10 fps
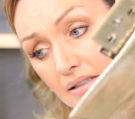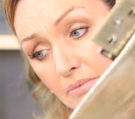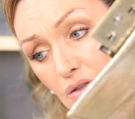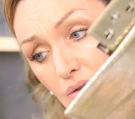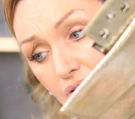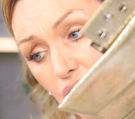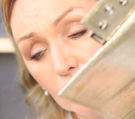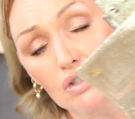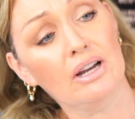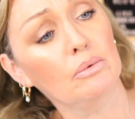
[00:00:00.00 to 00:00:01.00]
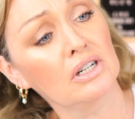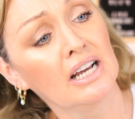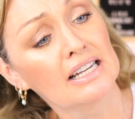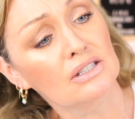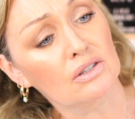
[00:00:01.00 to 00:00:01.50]
I'm not sure if I showed you that one.
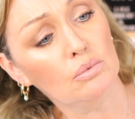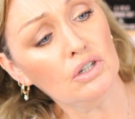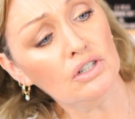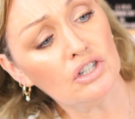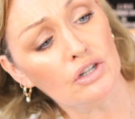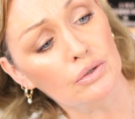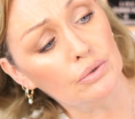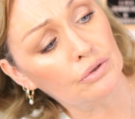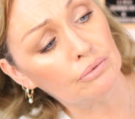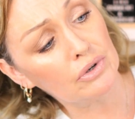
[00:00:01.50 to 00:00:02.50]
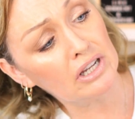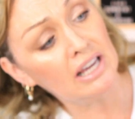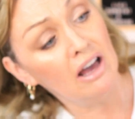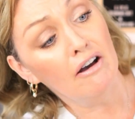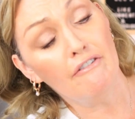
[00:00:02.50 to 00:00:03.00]
So there's 1, 2, 3,